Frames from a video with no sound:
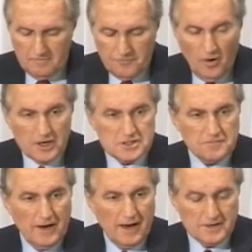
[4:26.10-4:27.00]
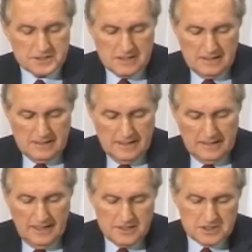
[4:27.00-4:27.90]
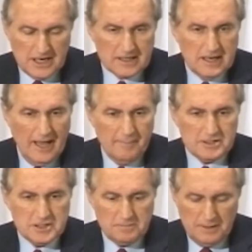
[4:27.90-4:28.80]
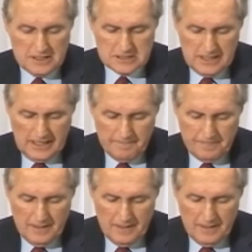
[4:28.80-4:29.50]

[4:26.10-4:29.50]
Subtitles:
forest fires and insect damage in BC,